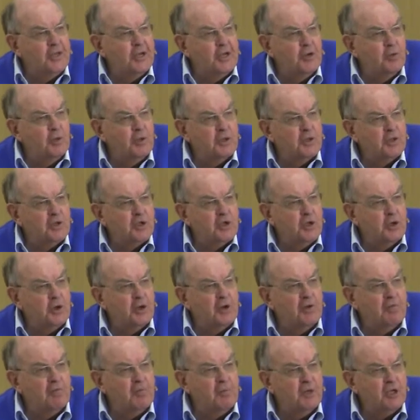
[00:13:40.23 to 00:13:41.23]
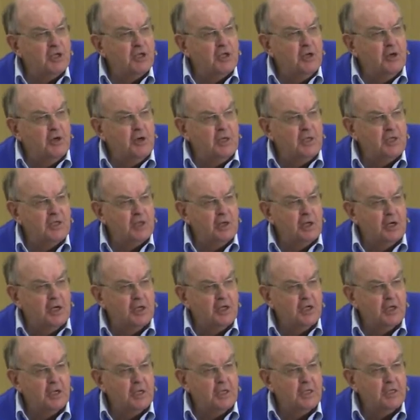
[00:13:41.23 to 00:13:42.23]
there were the children of missionaries
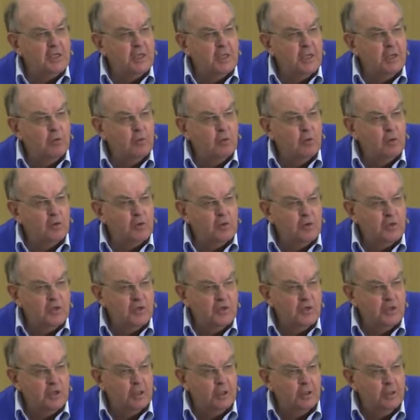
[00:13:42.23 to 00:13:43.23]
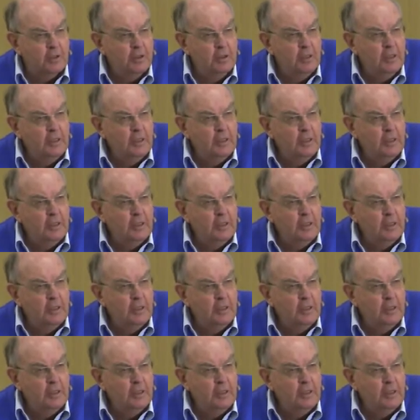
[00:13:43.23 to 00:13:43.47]
largely, so they were all Christian.